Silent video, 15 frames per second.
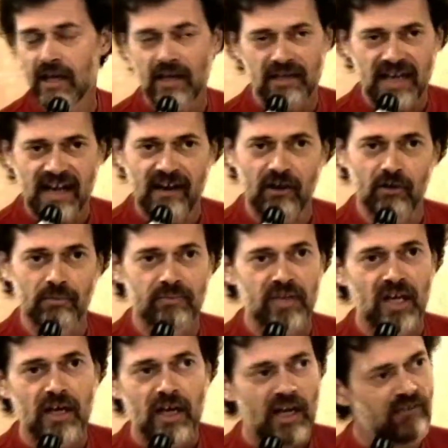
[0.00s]
Now,
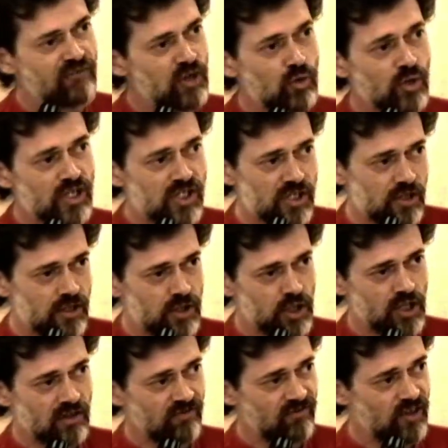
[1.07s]
if you were
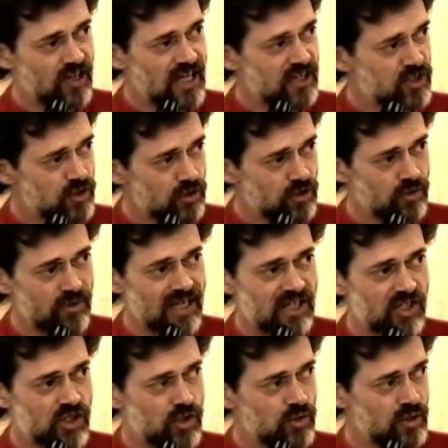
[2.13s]
searching for
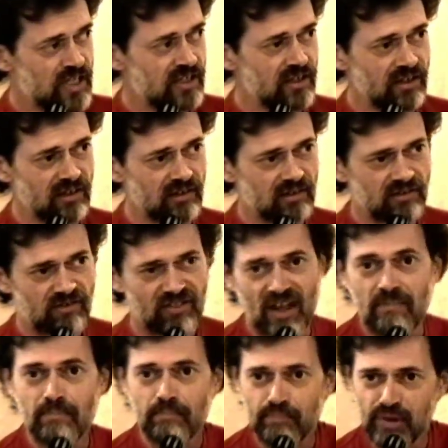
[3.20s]
extraterrestrial
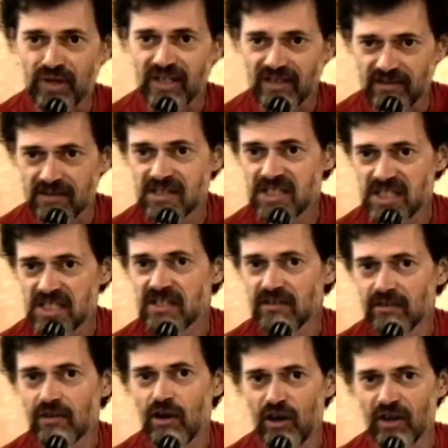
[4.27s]
thumbprints
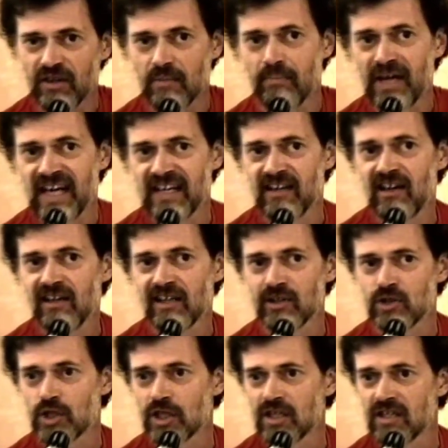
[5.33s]
on the
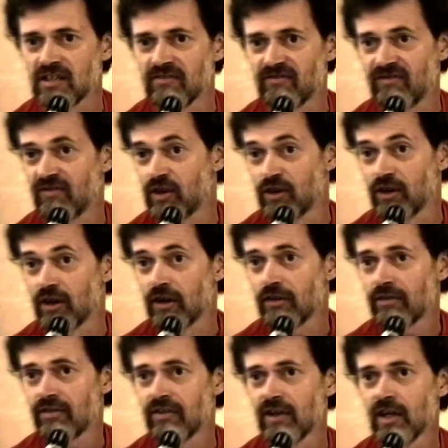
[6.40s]
biology of
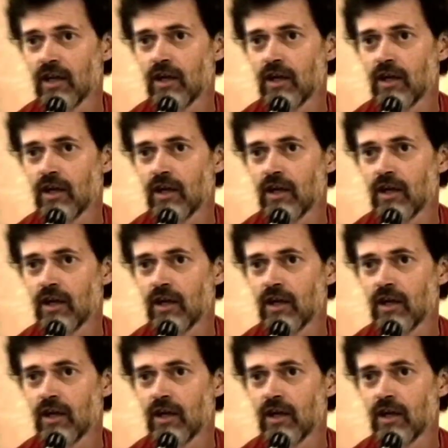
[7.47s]
Earth,